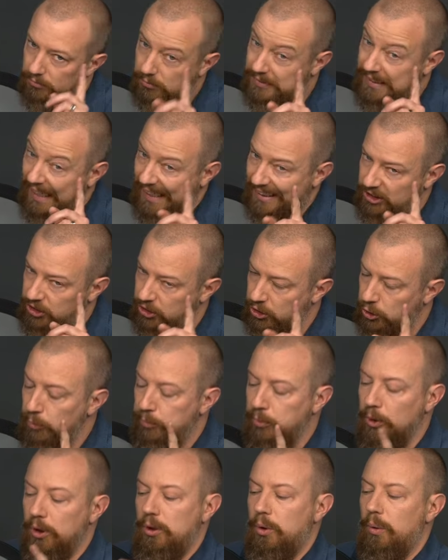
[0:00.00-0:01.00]
that's
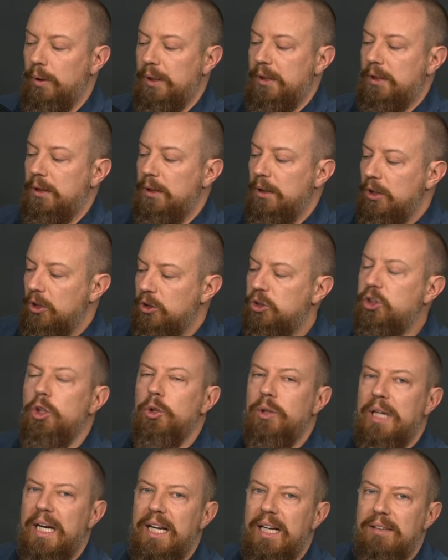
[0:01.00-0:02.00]
super annoying. So
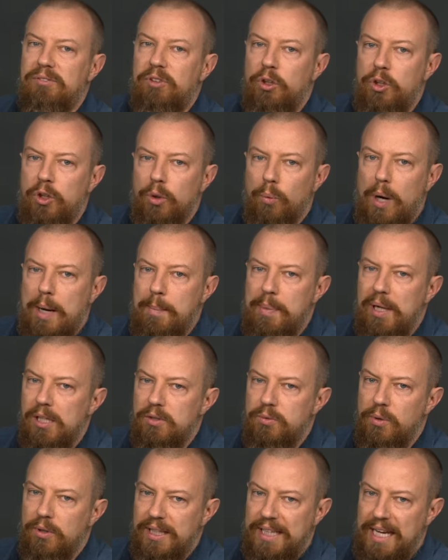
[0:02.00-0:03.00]
you kind of have to do your white
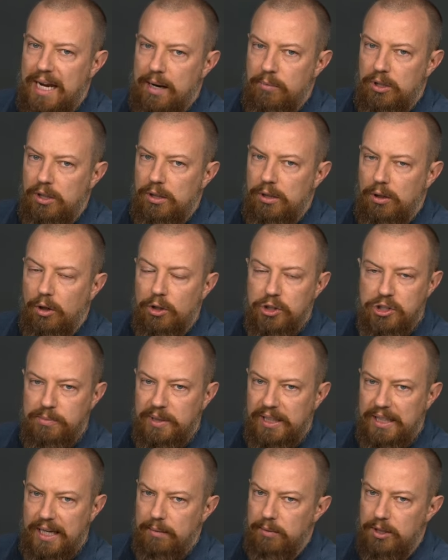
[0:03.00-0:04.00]
balance with a gamma, R G
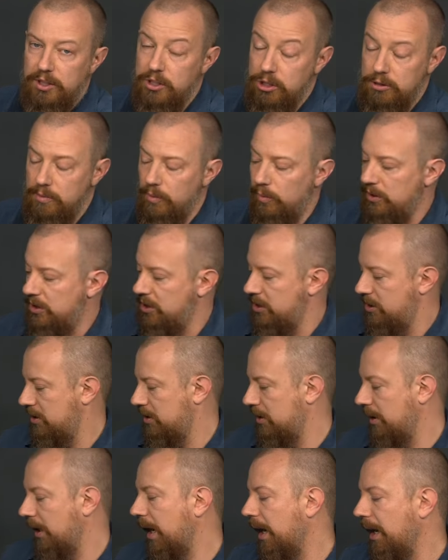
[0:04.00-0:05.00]
B gamma adjustment, which is,
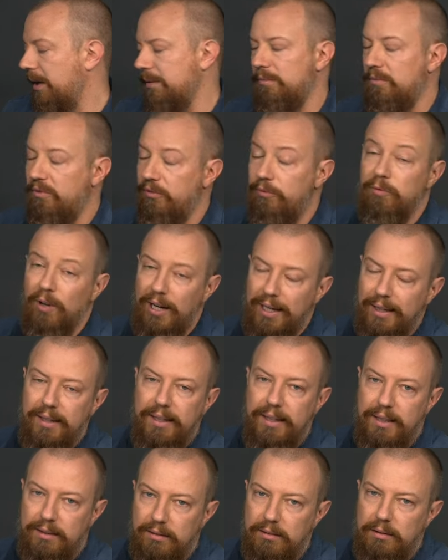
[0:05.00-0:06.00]
I
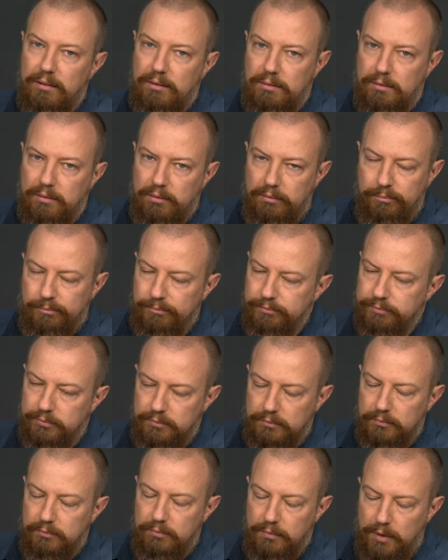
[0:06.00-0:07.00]
frankly,
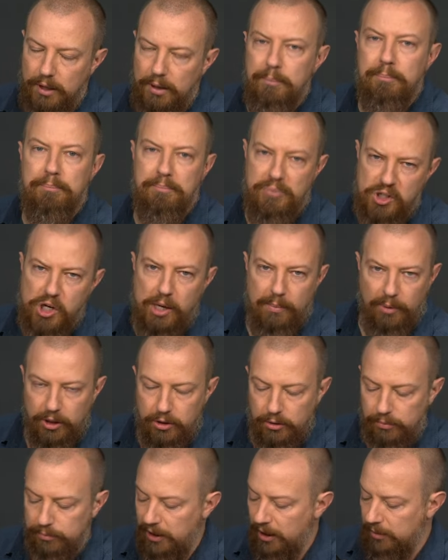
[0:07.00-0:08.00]
shame on
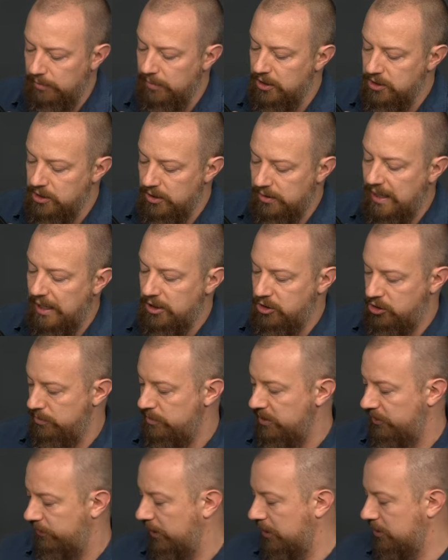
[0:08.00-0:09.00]
you, Blackmagic. That should
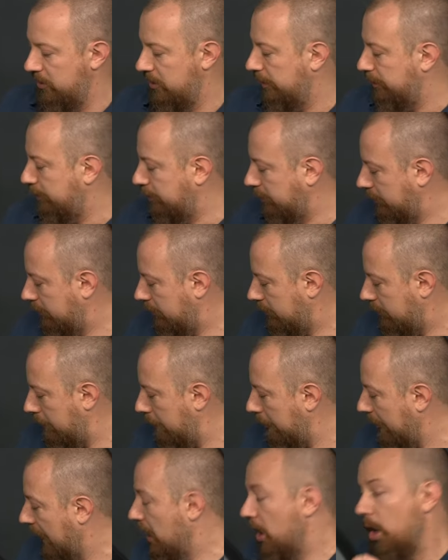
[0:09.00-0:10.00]
be fixed.
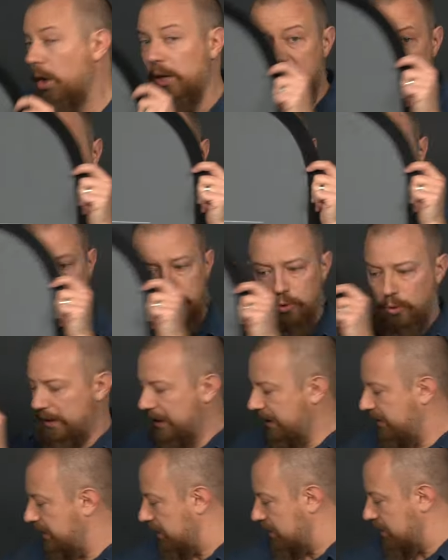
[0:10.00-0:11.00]
Okay, so you got a tool
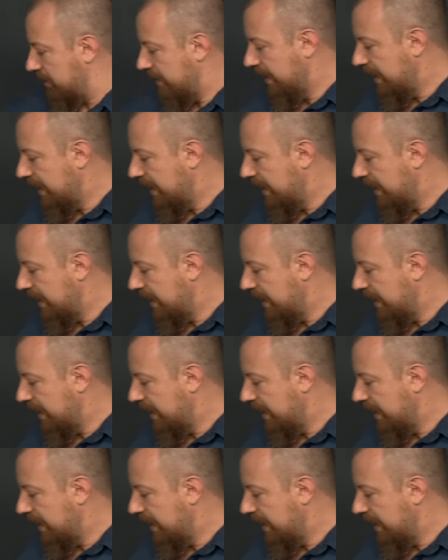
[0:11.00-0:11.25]
like this,